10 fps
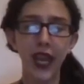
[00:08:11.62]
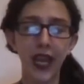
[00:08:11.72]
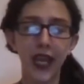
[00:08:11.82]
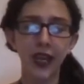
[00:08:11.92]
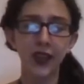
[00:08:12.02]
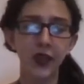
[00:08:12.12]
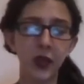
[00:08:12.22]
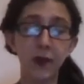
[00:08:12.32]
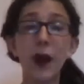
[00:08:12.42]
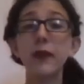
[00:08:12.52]
and the
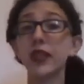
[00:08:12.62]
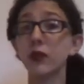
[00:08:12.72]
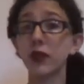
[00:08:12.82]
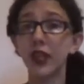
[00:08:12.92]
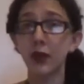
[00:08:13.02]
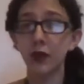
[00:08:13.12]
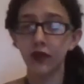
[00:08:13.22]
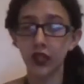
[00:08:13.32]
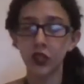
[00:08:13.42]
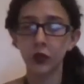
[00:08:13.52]
pumpkin became the
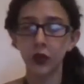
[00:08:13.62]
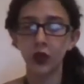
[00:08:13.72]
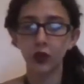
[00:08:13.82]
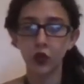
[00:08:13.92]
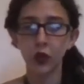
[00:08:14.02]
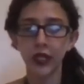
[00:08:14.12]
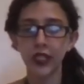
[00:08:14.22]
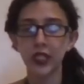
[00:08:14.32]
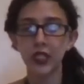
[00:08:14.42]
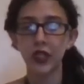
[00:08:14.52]
vegetable of
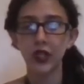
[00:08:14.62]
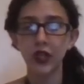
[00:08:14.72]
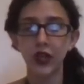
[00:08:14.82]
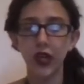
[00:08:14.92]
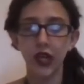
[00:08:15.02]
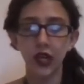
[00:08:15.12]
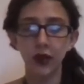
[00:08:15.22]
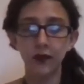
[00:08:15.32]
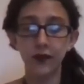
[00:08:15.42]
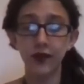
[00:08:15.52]
choice,
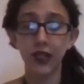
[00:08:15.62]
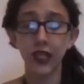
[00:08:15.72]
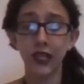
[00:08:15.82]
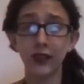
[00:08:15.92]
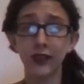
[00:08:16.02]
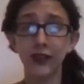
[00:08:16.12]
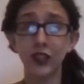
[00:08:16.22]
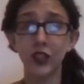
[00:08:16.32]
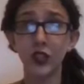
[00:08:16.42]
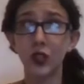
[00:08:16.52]
and
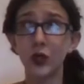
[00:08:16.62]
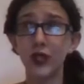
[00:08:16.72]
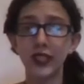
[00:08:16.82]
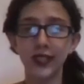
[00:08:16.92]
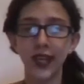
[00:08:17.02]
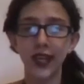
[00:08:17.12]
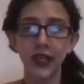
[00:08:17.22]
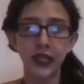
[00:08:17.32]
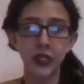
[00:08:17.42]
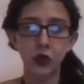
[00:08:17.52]
to this
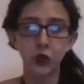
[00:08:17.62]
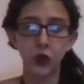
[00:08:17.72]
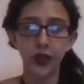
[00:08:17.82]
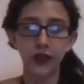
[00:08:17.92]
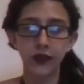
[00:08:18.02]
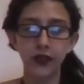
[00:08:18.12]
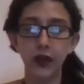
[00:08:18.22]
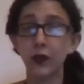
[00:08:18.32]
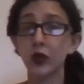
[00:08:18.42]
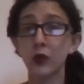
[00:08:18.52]
day is one of the
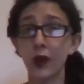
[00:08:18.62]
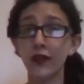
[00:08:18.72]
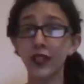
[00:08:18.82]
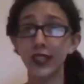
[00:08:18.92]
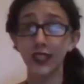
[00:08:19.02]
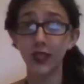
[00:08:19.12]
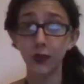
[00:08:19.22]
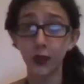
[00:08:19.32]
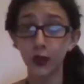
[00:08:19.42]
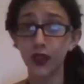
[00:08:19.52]
most prevalent
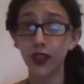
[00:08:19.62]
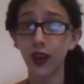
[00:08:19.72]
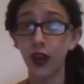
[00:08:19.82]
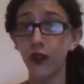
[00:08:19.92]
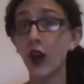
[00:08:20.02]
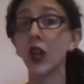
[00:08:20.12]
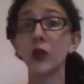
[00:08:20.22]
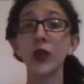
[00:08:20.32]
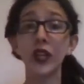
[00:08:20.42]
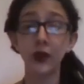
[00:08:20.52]
symbols of
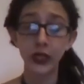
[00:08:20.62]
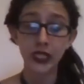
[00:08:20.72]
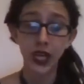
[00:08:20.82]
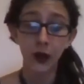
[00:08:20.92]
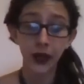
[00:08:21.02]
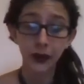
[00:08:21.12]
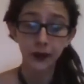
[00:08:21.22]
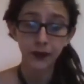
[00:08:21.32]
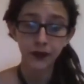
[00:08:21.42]
Halloween or Samhain.